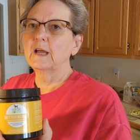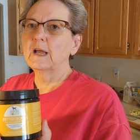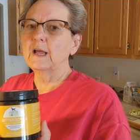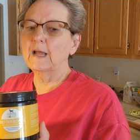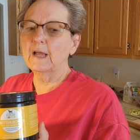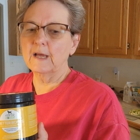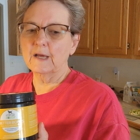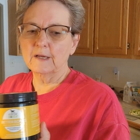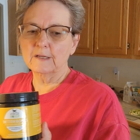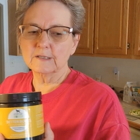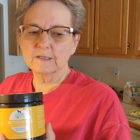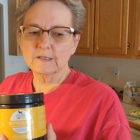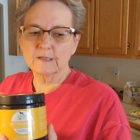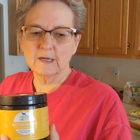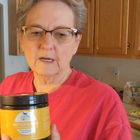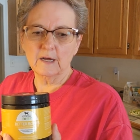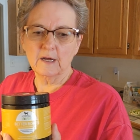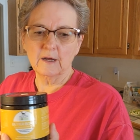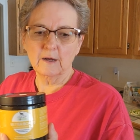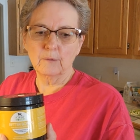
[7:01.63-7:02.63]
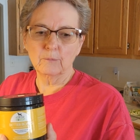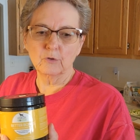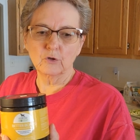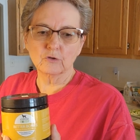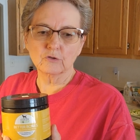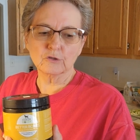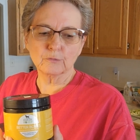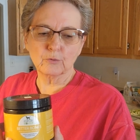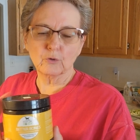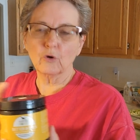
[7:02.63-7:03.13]
and uh,
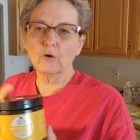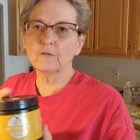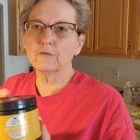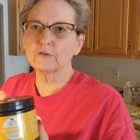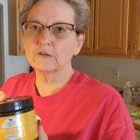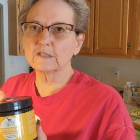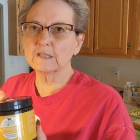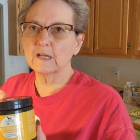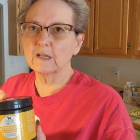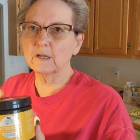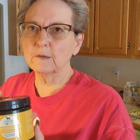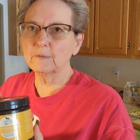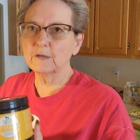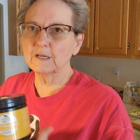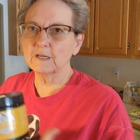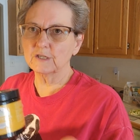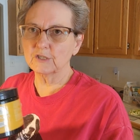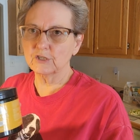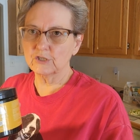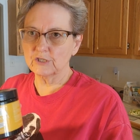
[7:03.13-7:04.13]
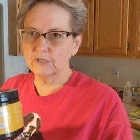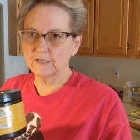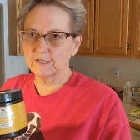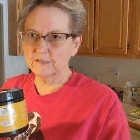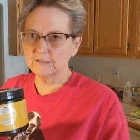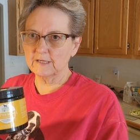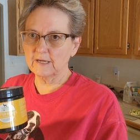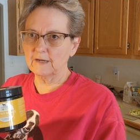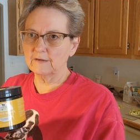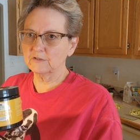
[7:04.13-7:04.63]
immune support for Zella because she
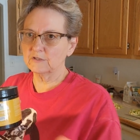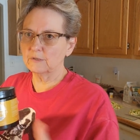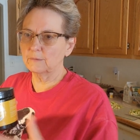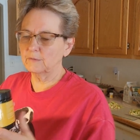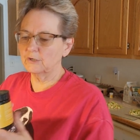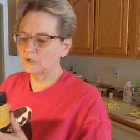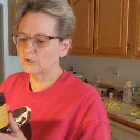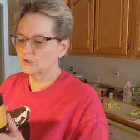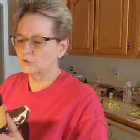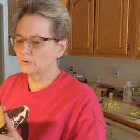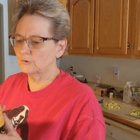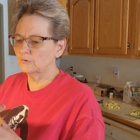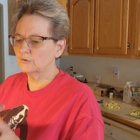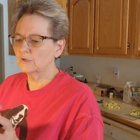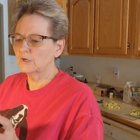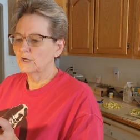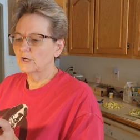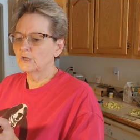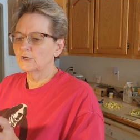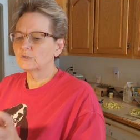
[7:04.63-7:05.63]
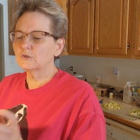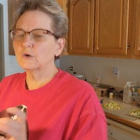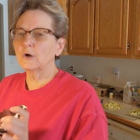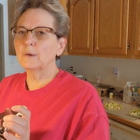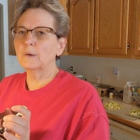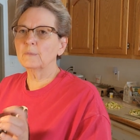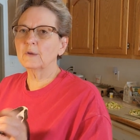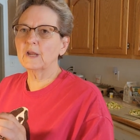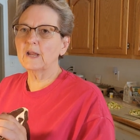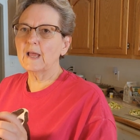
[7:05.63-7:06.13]
does have some issues. So
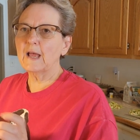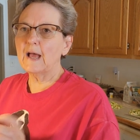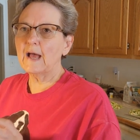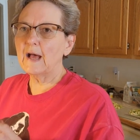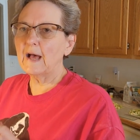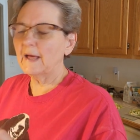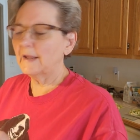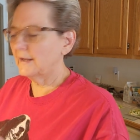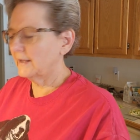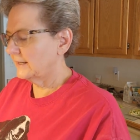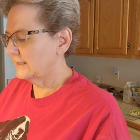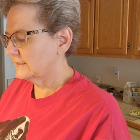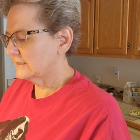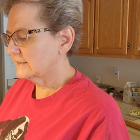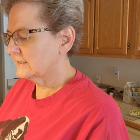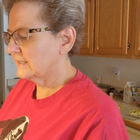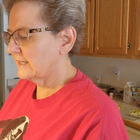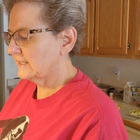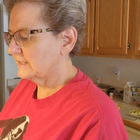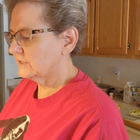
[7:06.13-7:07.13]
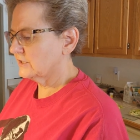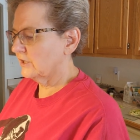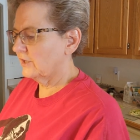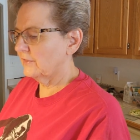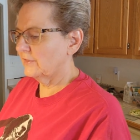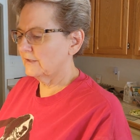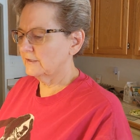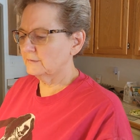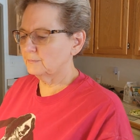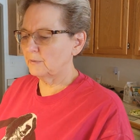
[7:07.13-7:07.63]
I'm going to add, it states
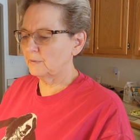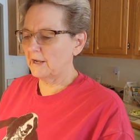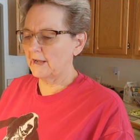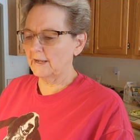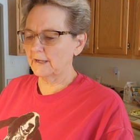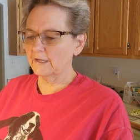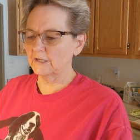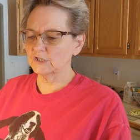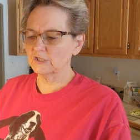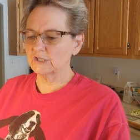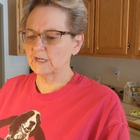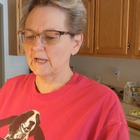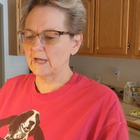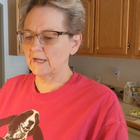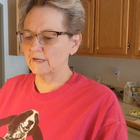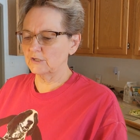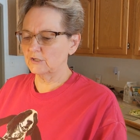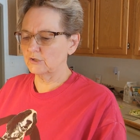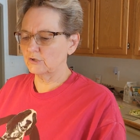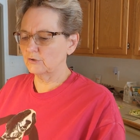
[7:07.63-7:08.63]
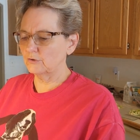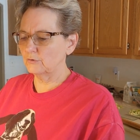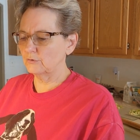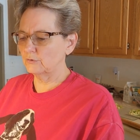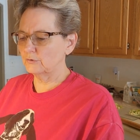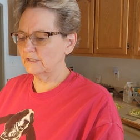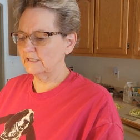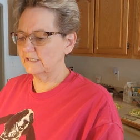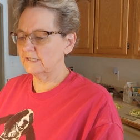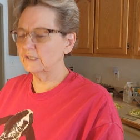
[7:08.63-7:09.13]
on this package to add
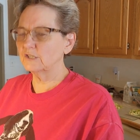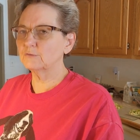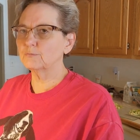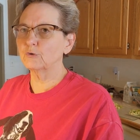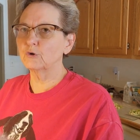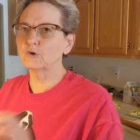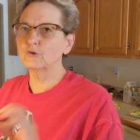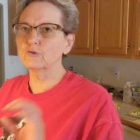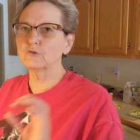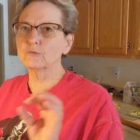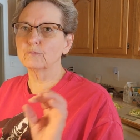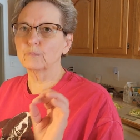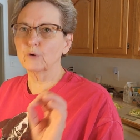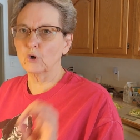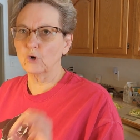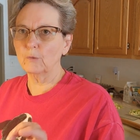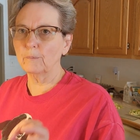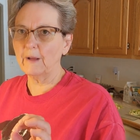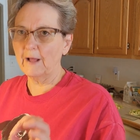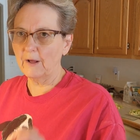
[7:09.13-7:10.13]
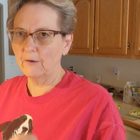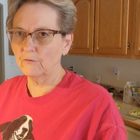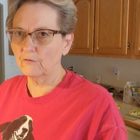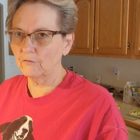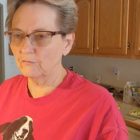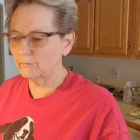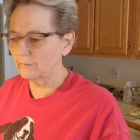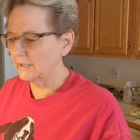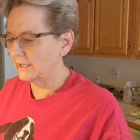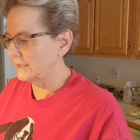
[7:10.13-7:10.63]
two teaspoons per pound
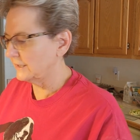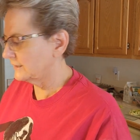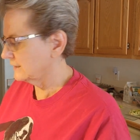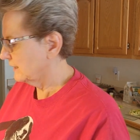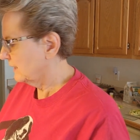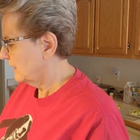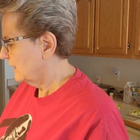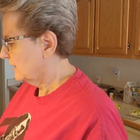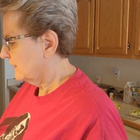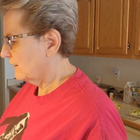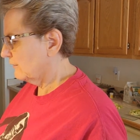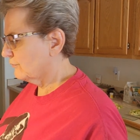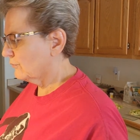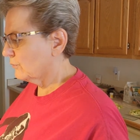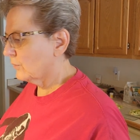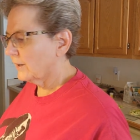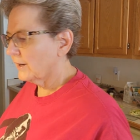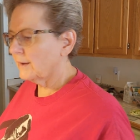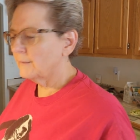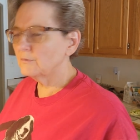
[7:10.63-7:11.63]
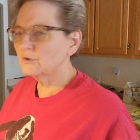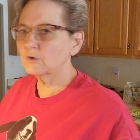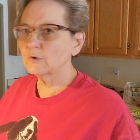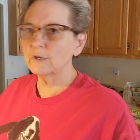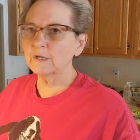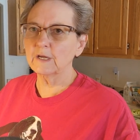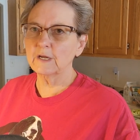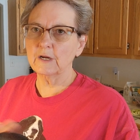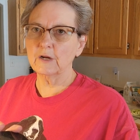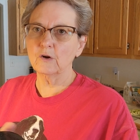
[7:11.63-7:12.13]
of meat. Now for what I'm
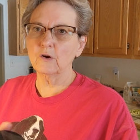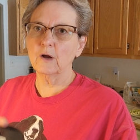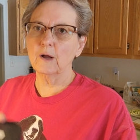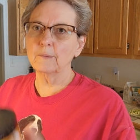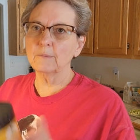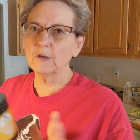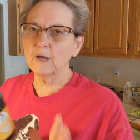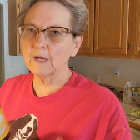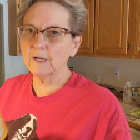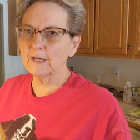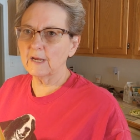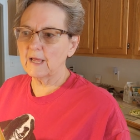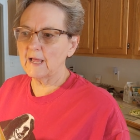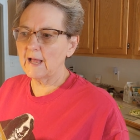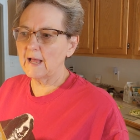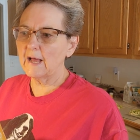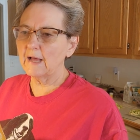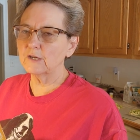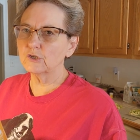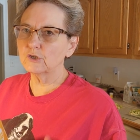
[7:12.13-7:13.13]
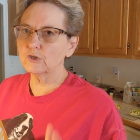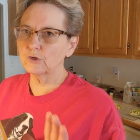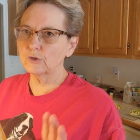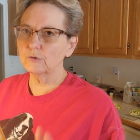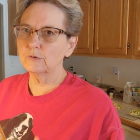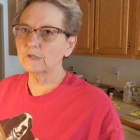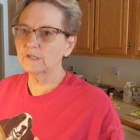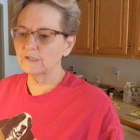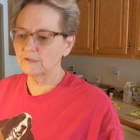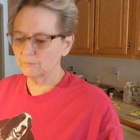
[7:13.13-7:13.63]
doing here, I'm not going to add two
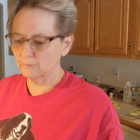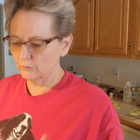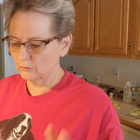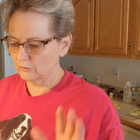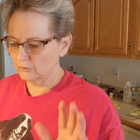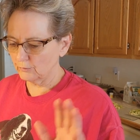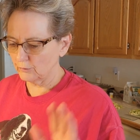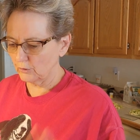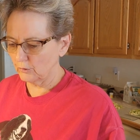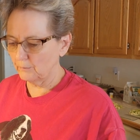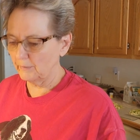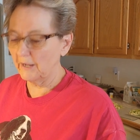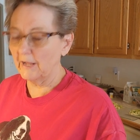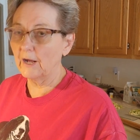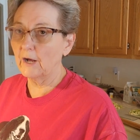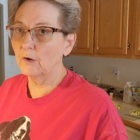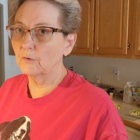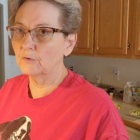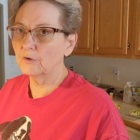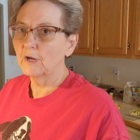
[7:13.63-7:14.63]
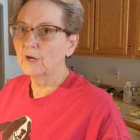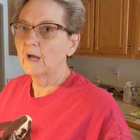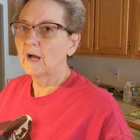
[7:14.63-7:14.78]
teaspoons per pound.